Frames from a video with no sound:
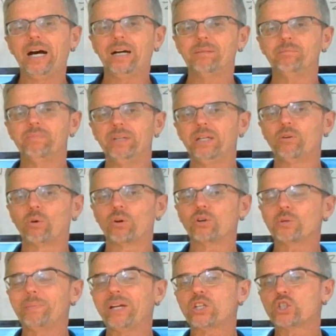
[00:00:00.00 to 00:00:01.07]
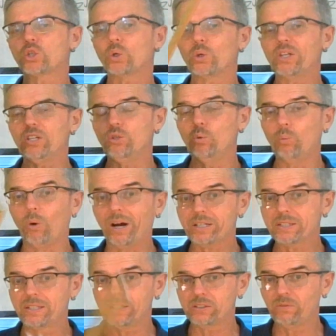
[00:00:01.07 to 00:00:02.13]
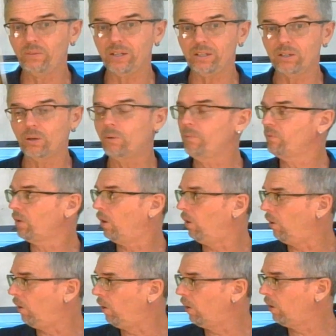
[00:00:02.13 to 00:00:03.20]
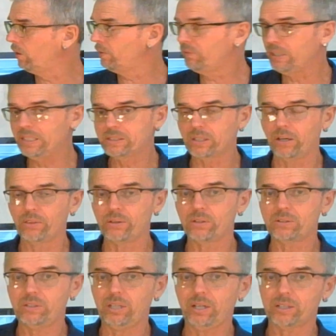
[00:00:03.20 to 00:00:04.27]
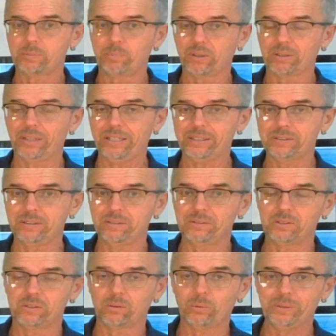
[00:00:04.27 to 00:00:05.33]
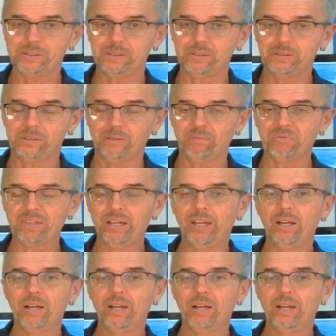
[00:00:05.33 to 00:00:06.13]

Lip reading: In order to make sure that you watch this video, all of these other textbook lesson quizzes